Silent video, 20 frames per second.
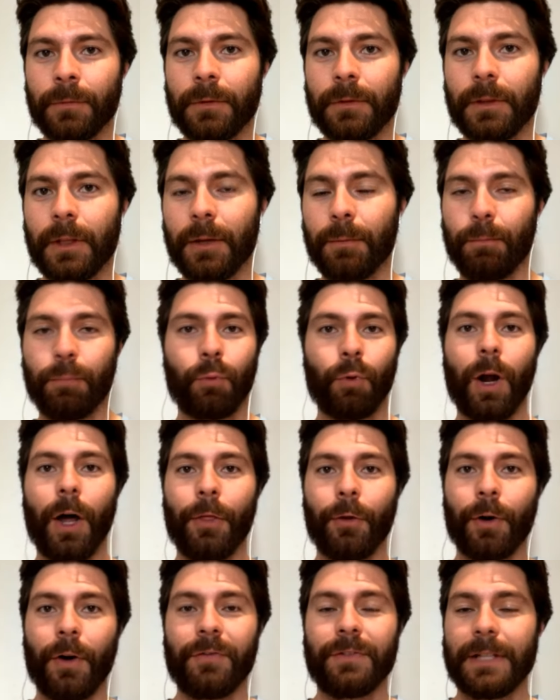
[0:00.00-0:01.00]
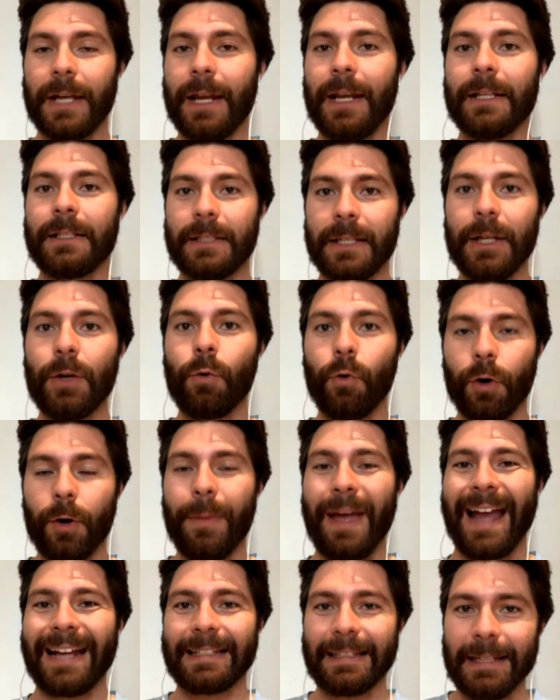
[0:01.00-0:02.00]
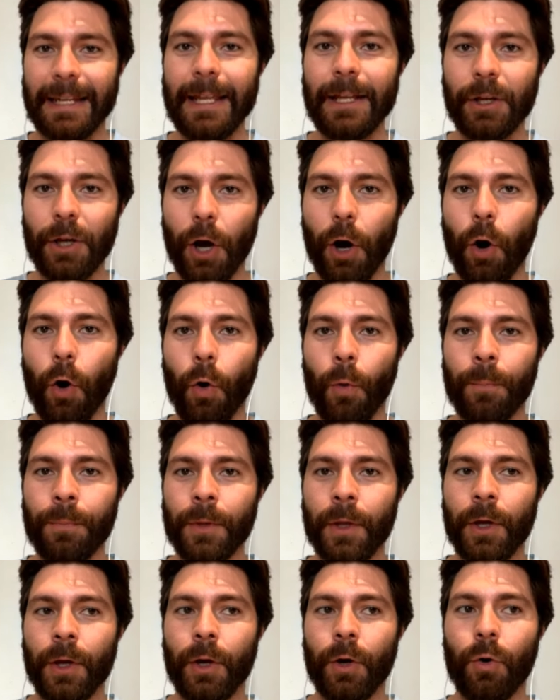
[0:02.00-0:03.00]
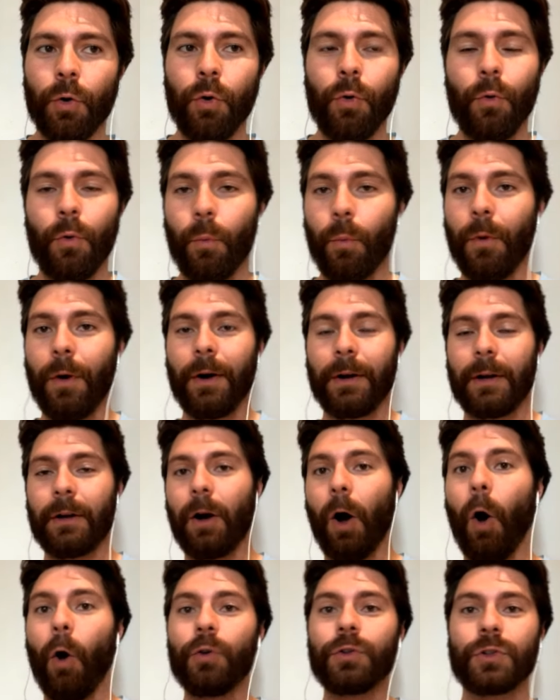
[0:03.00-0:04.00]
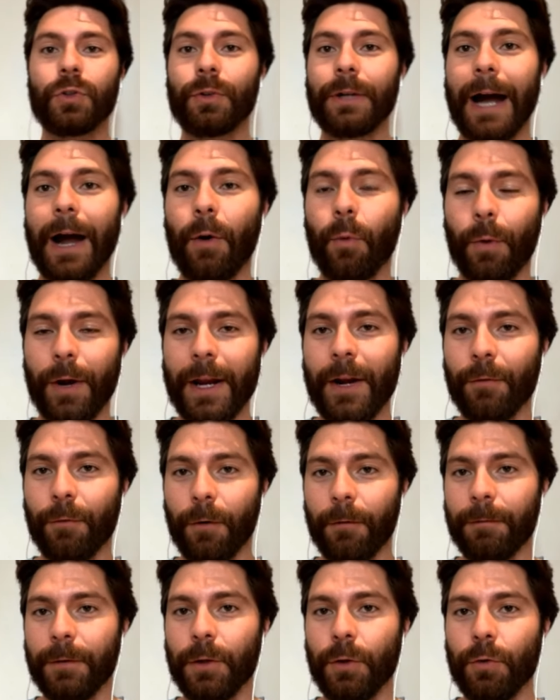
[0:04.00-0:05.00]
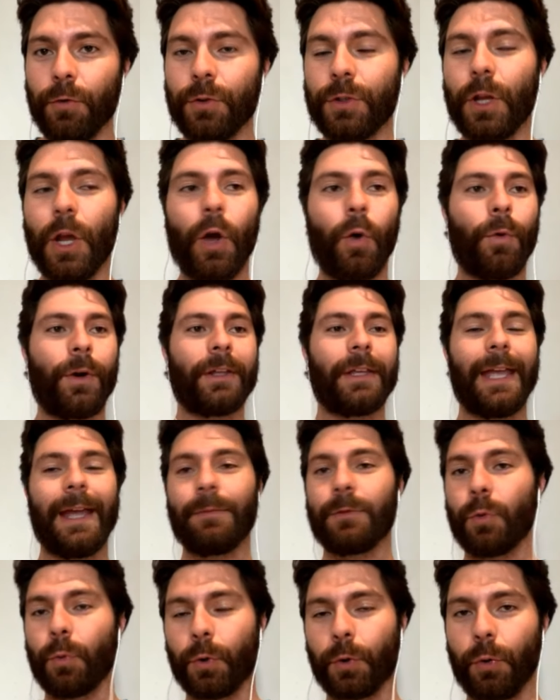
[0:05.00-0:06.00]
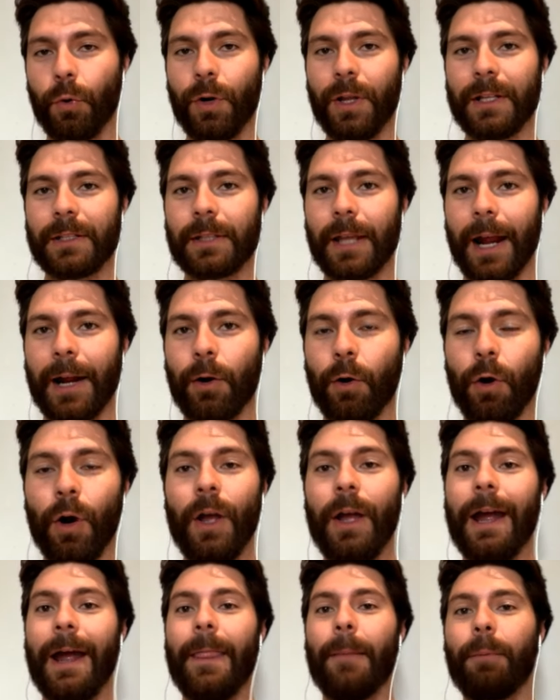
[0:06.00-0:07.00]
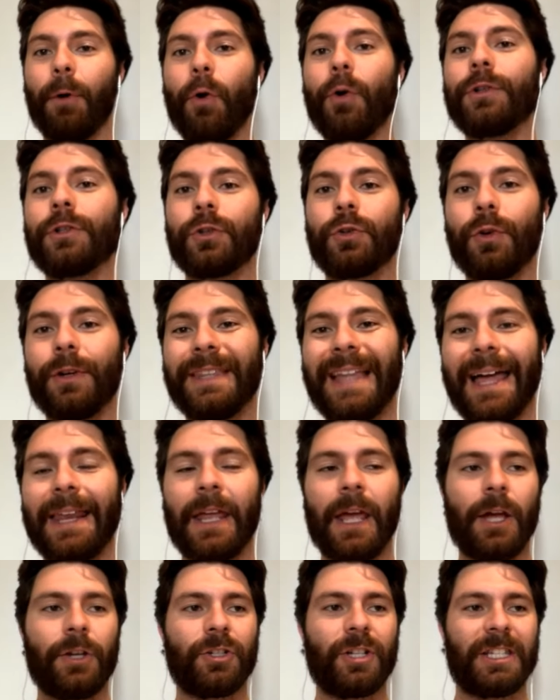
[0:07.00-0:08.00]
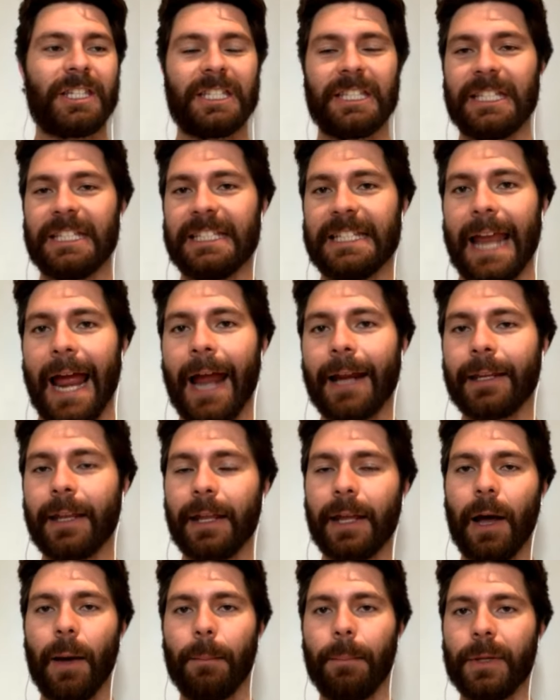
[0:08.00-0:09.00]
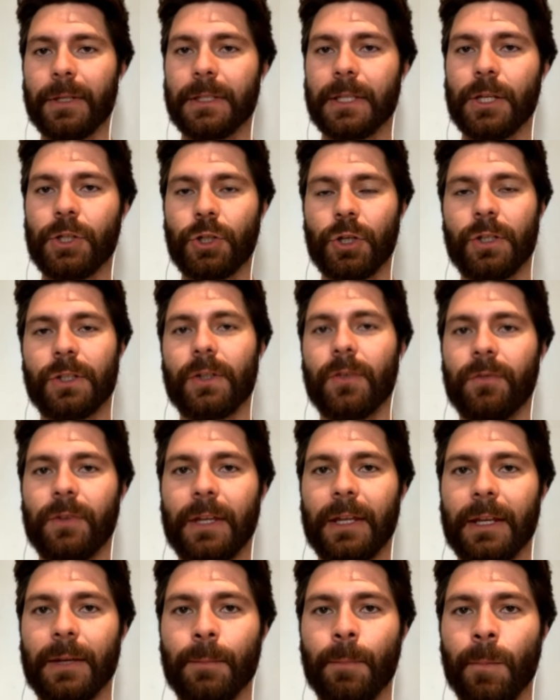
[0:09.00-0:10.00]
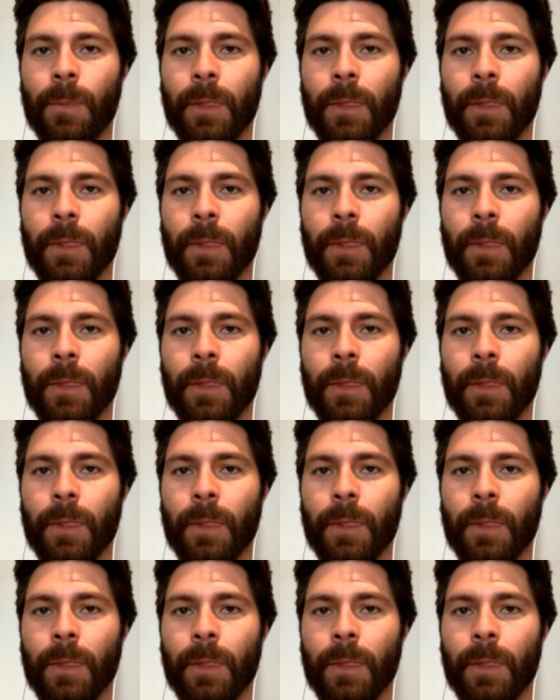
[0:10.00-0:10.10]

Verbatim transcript: the brother of Tennessee quarterback Nico, who also got rave reviews when it came to recruiting cycle. And the Bruins are doing that, just stacking up positions of need.